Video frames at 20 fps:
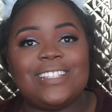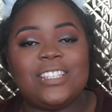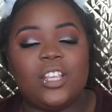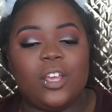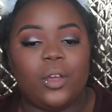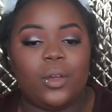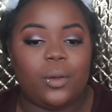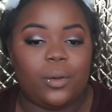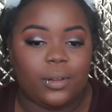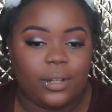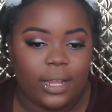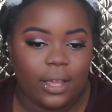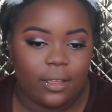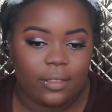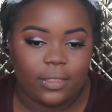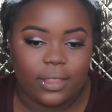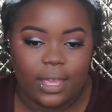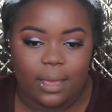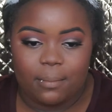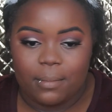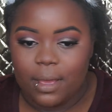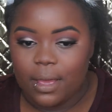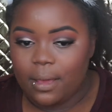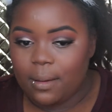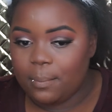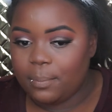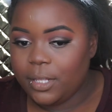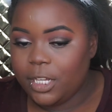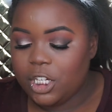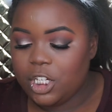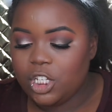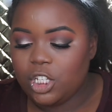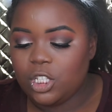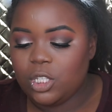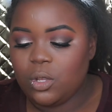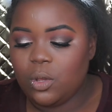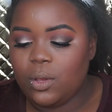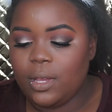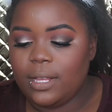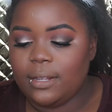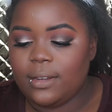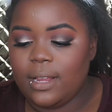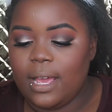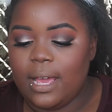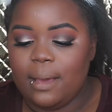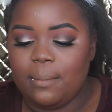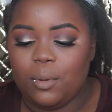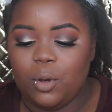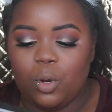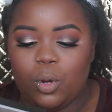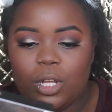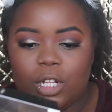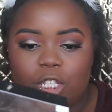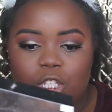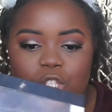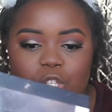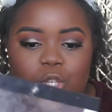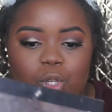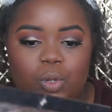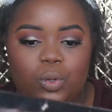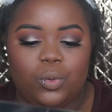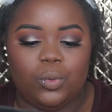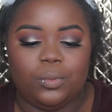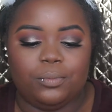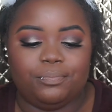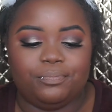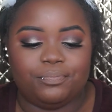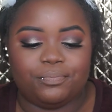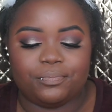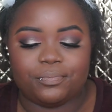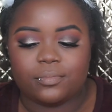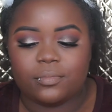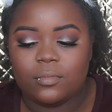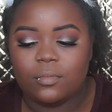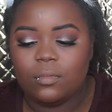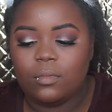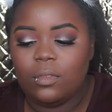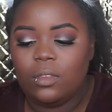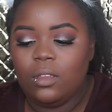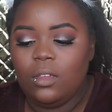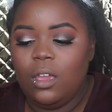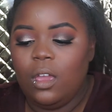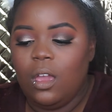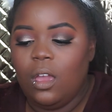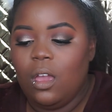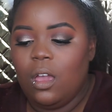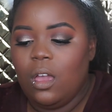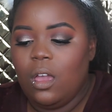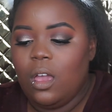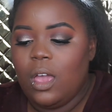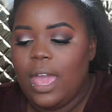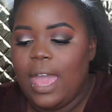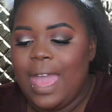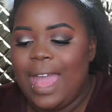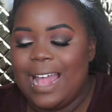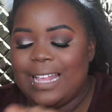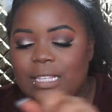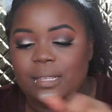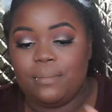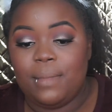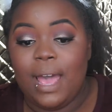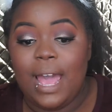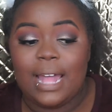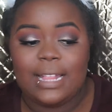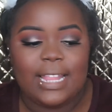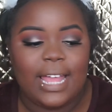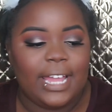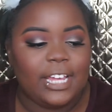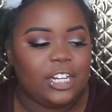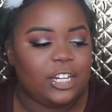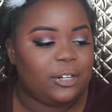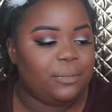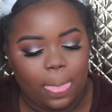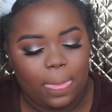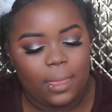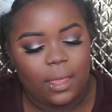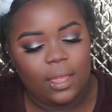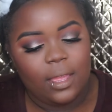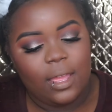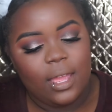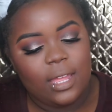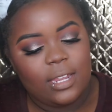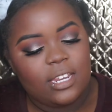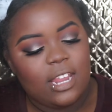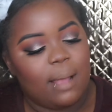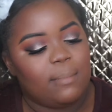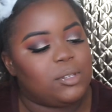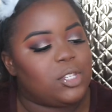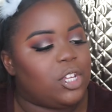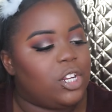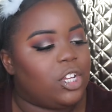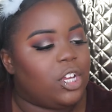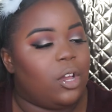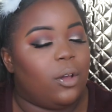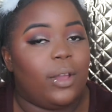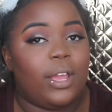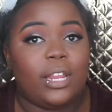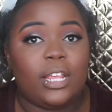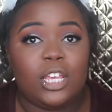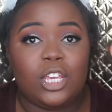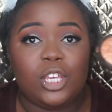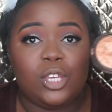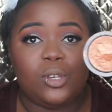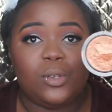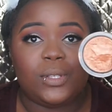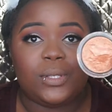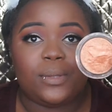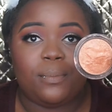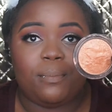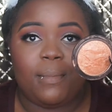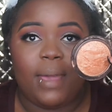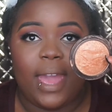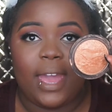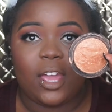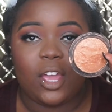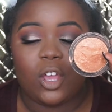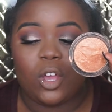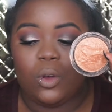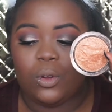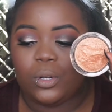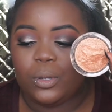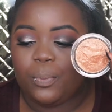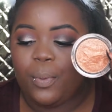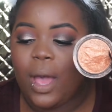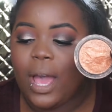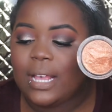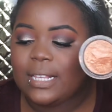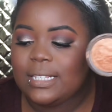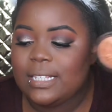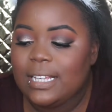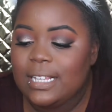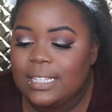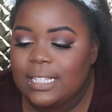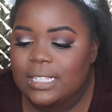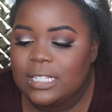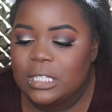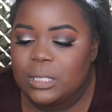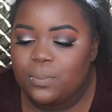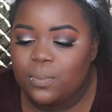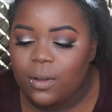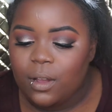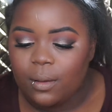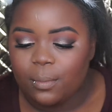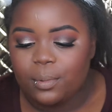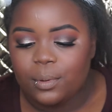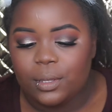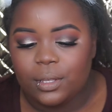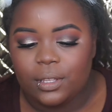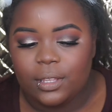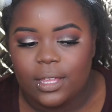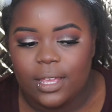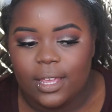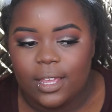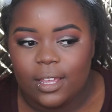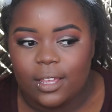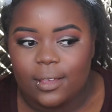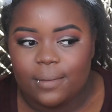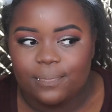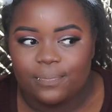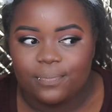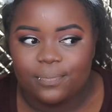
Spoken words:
so now that my blush is on, I'm going to add some highlighter. Now I'm just going to go ahead and use MAC Gold Deposit. This is probably like